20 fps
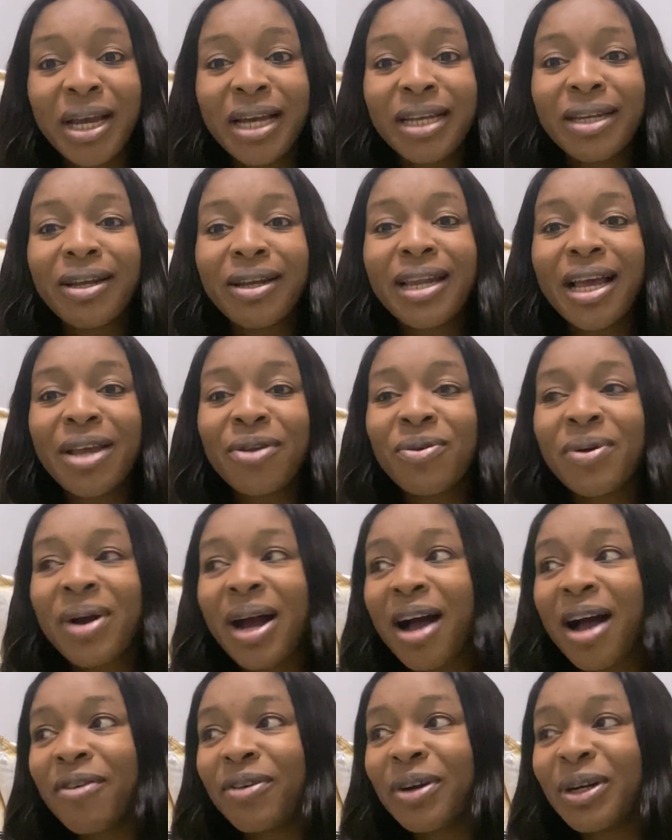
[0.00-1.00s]
Now that you
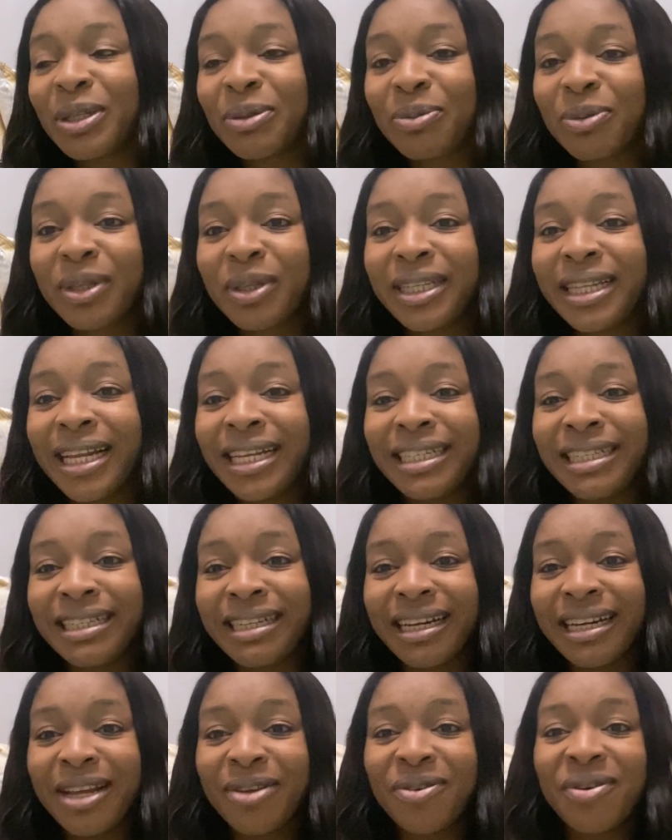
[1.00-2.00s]
have hospital in Nigeria,
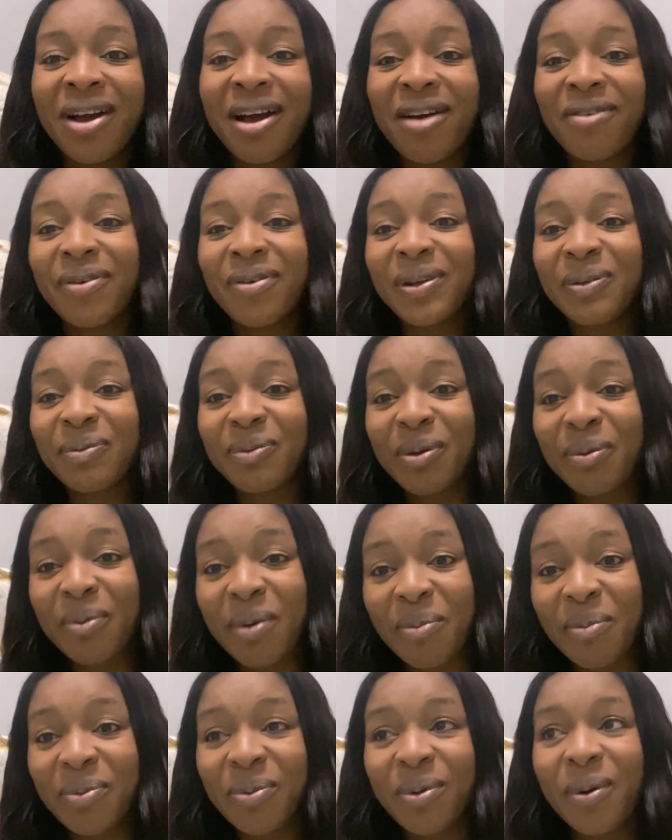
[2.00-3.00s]
now you have hospital for
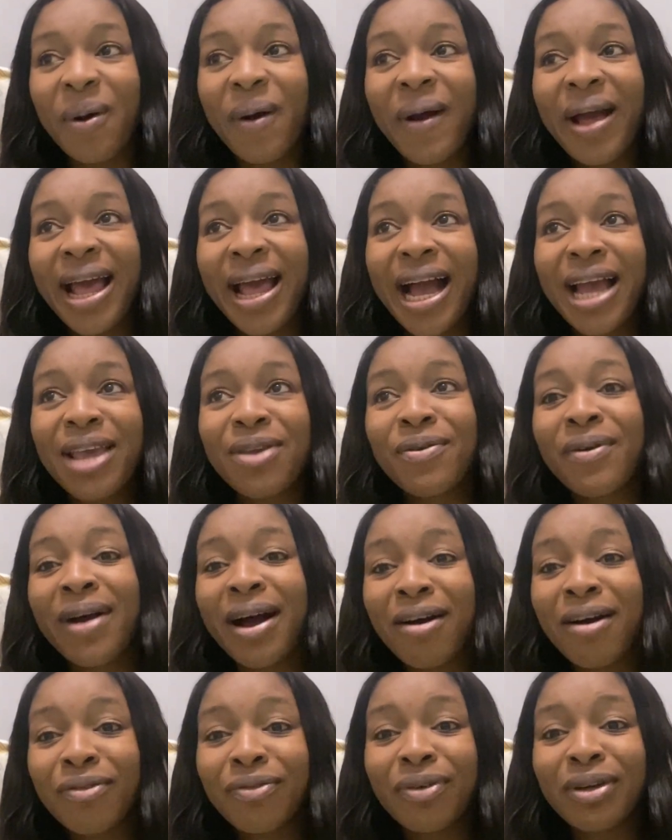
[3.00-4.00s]
poor and you
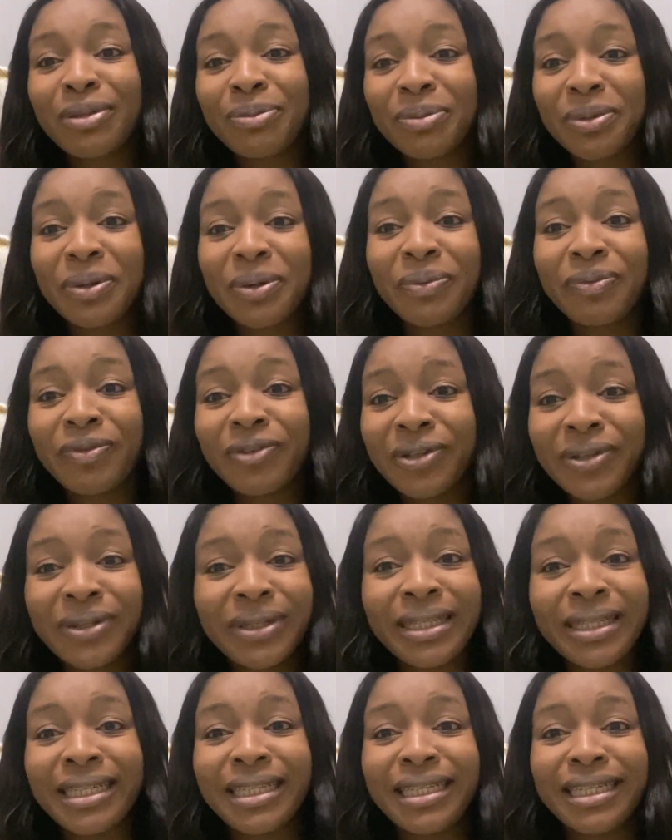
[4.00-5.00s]
have hospital for
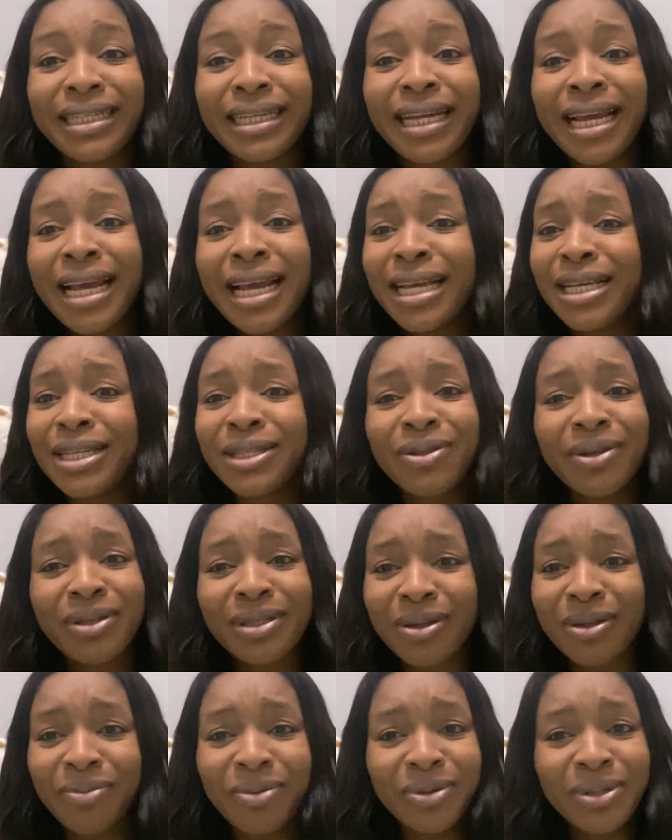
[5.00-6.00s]
rich. It's not
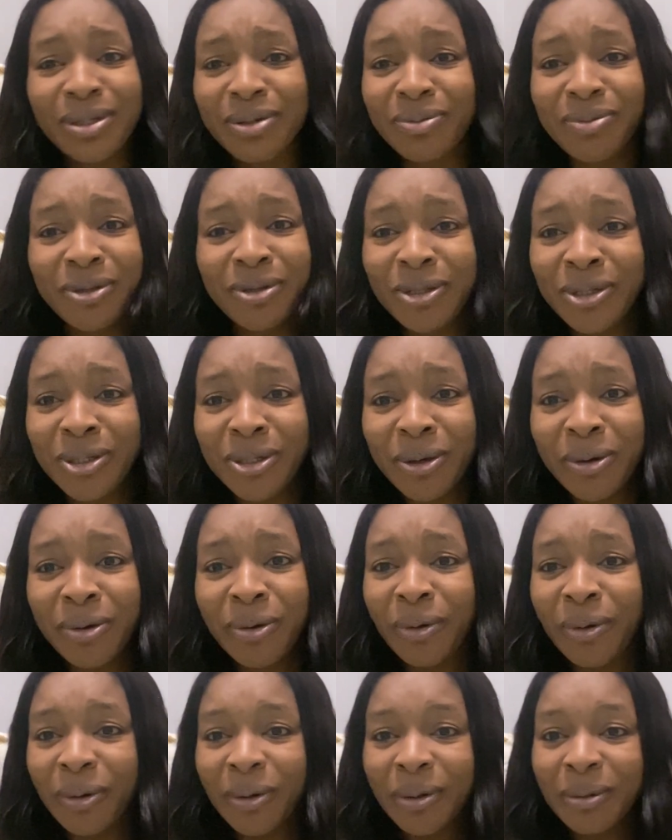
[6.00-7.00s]
supposed to be so.